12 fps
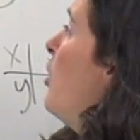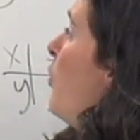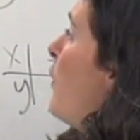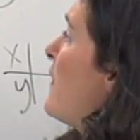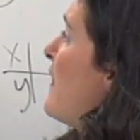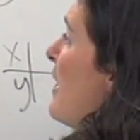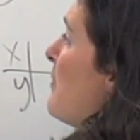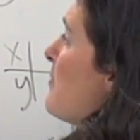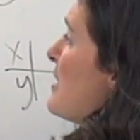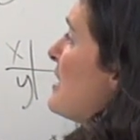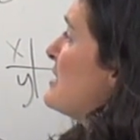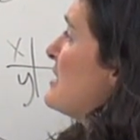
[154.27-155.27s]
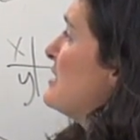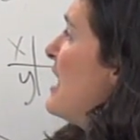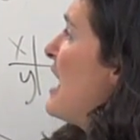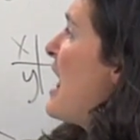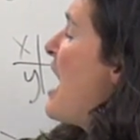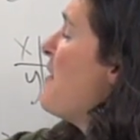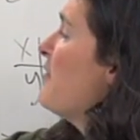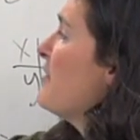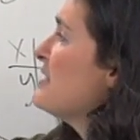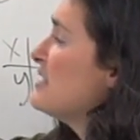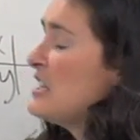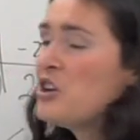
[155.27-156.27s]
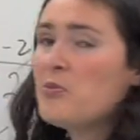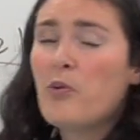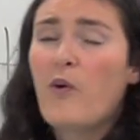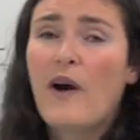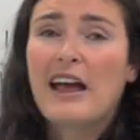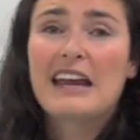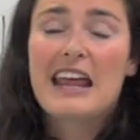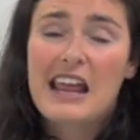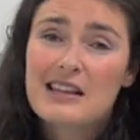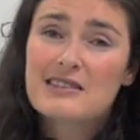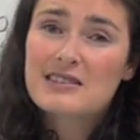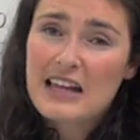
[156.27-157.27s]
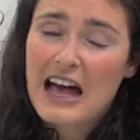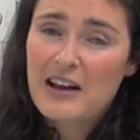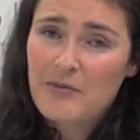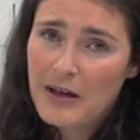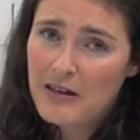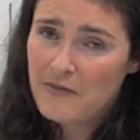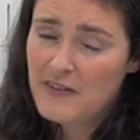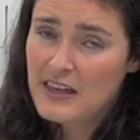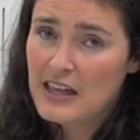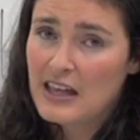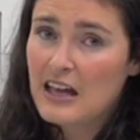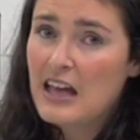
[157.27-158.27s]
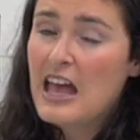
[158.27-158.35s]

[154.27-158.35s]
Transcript: What that means is that every single point inside of my V,